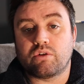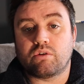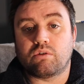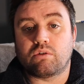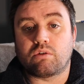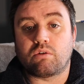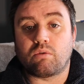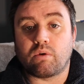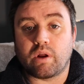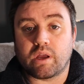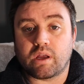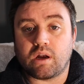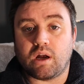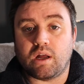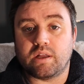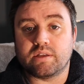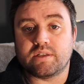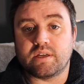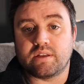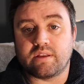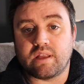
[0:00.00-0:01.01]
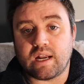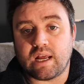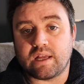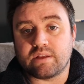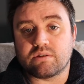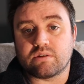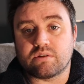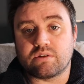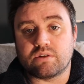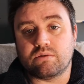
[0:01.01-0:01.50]
you're going to write content that
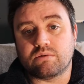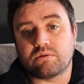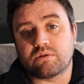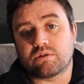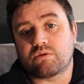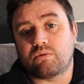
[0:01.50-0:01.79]
answers users'